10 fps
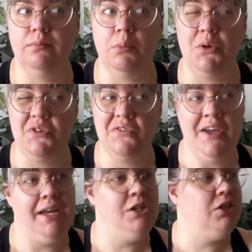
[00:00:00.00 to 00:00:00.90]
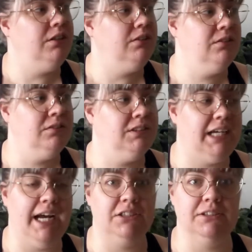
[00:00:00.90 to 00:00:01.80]
motivation to
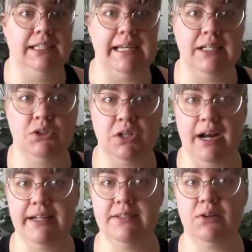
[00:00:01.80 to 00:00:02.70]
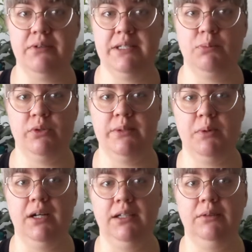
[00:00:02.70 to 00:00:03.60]
actually try and sew a sports
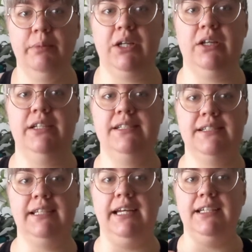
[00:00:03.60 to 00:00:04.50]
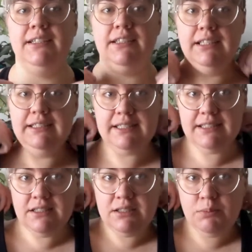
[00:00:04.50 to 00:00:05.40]
bra, because like, this
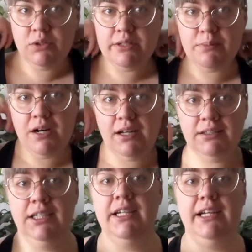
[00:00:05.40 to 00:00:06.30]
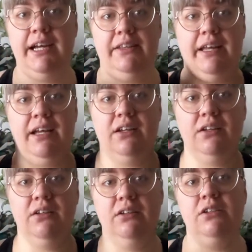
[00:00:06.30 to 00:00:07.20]
is a sports bra and they're
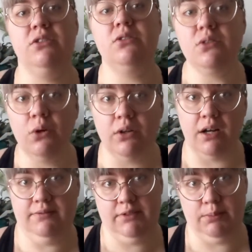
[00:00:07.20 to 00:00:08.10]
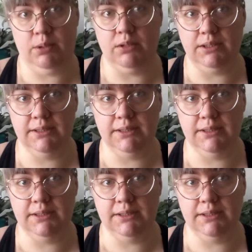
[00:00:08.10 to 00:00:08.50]
so comfortable.